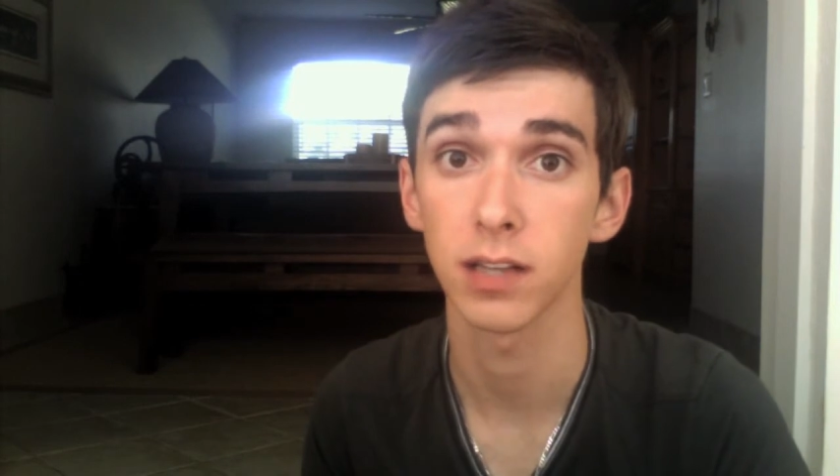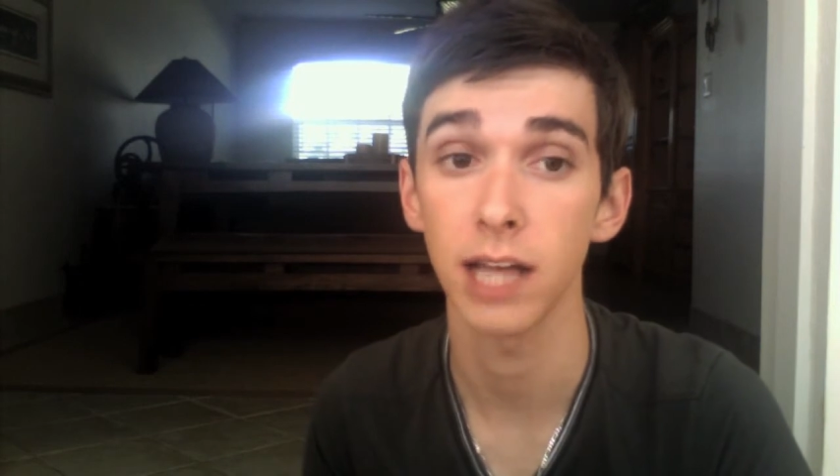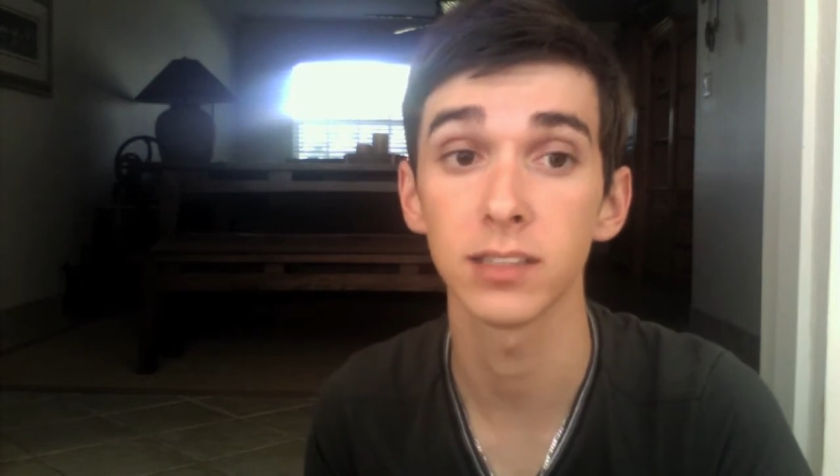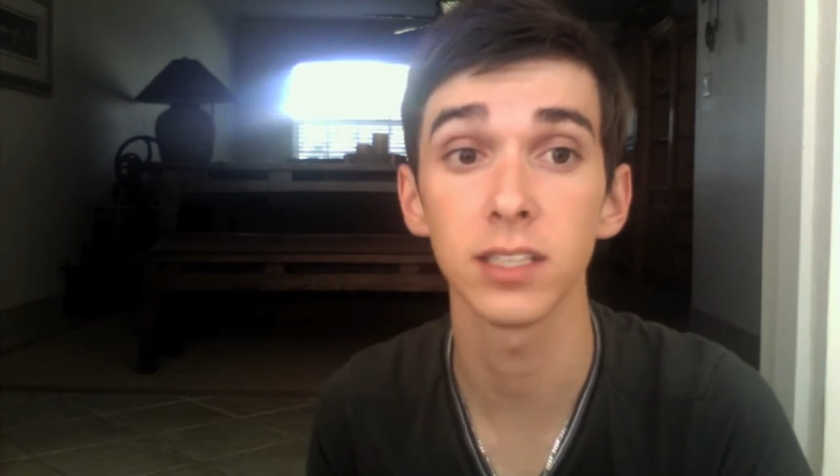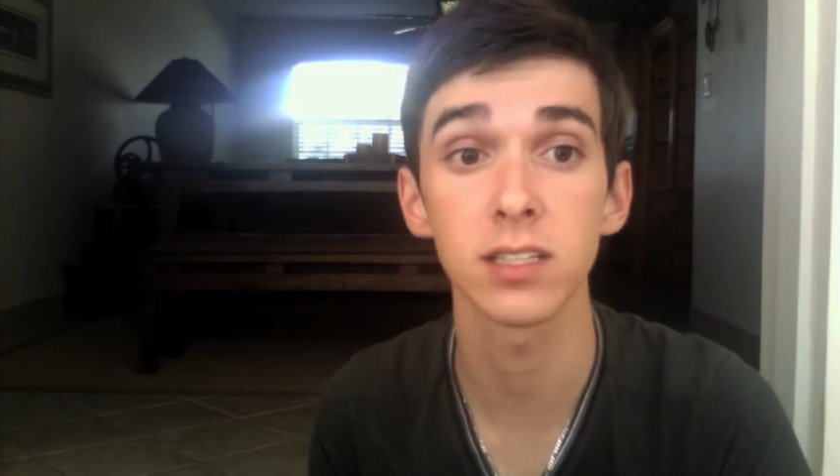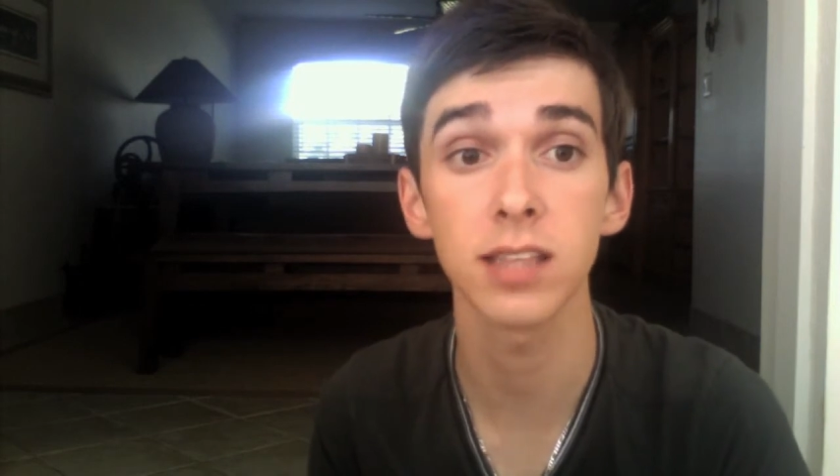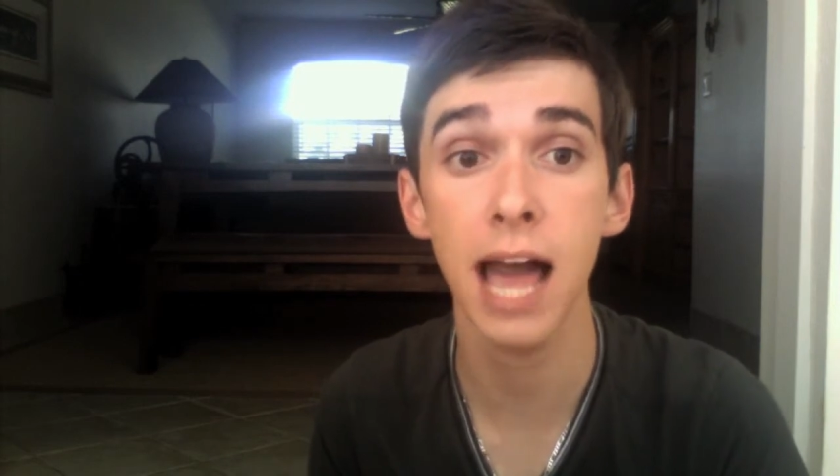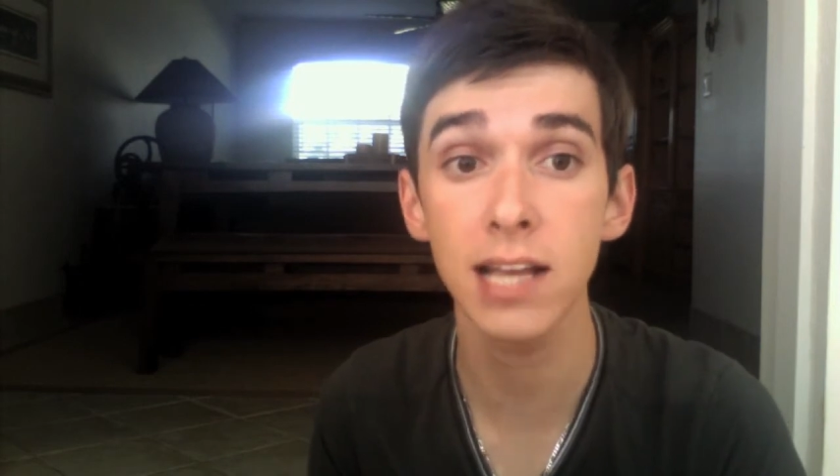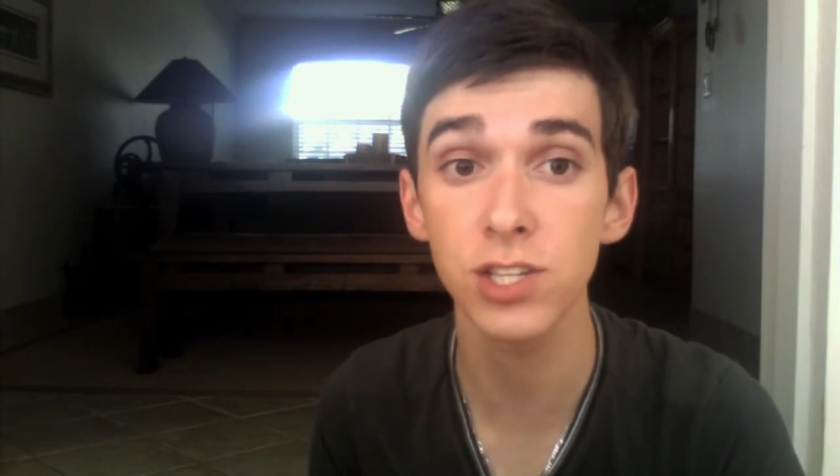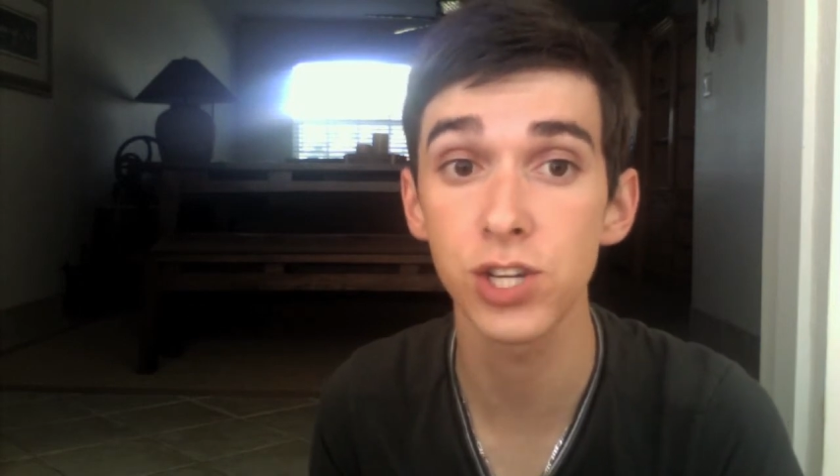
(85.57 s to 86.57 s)
and since
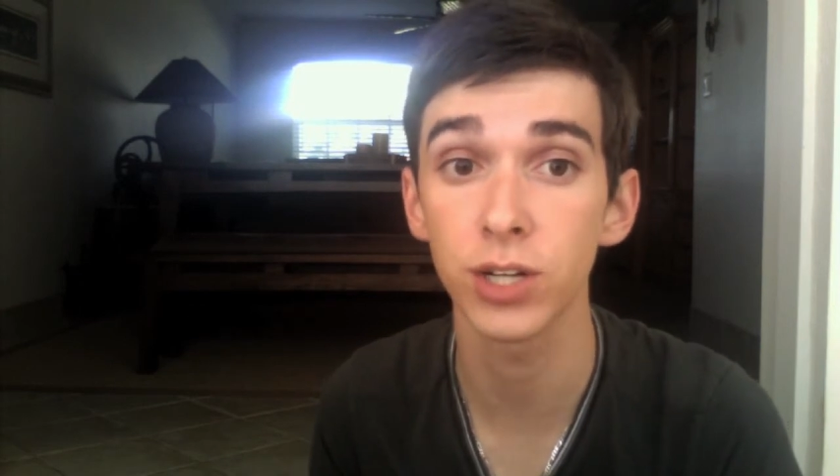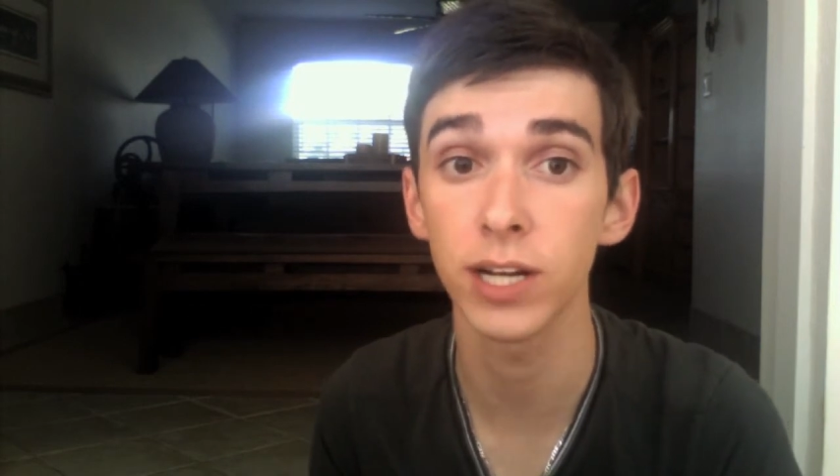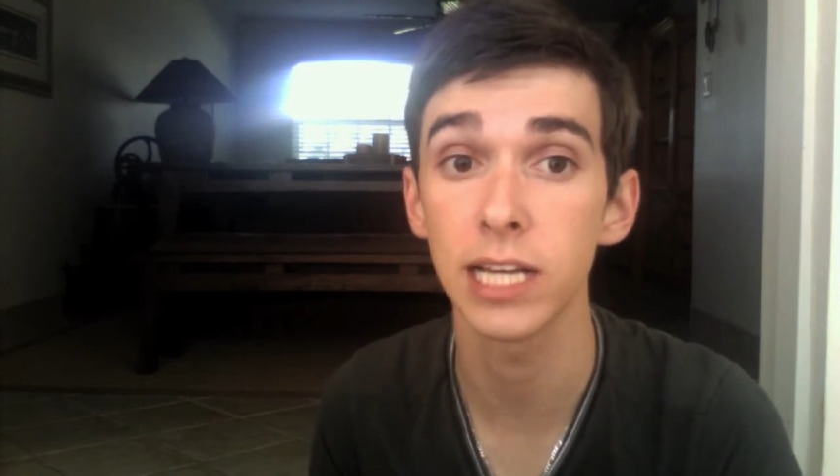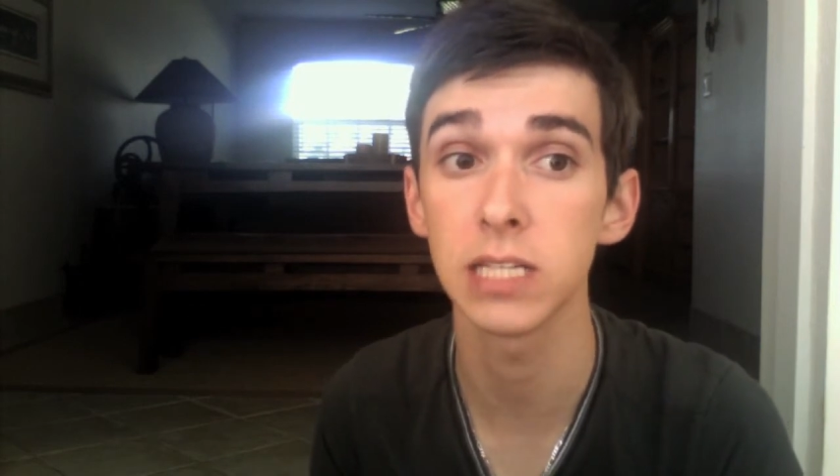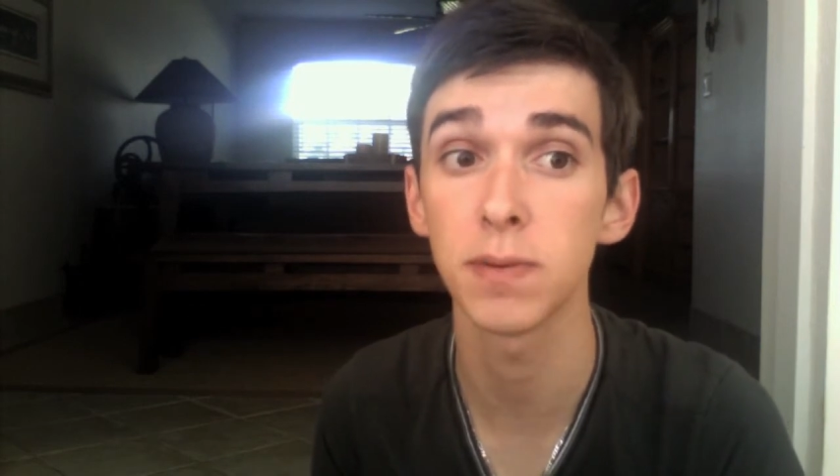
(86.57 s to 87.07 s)
last year he's